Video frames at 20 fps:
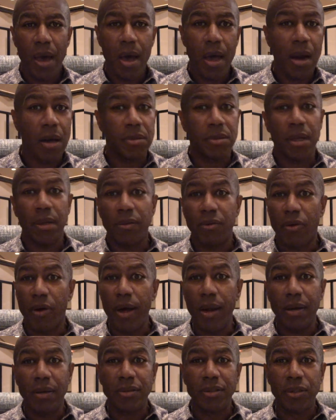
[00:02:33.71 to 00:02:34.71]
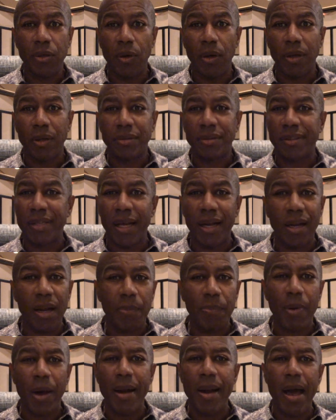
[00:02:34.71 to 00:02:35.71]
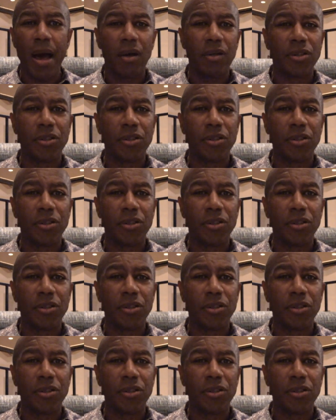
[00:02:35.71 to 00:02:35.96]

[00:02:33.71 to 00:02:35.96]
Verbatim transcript: And I was like, Great, let's do it. Let's set it up right now.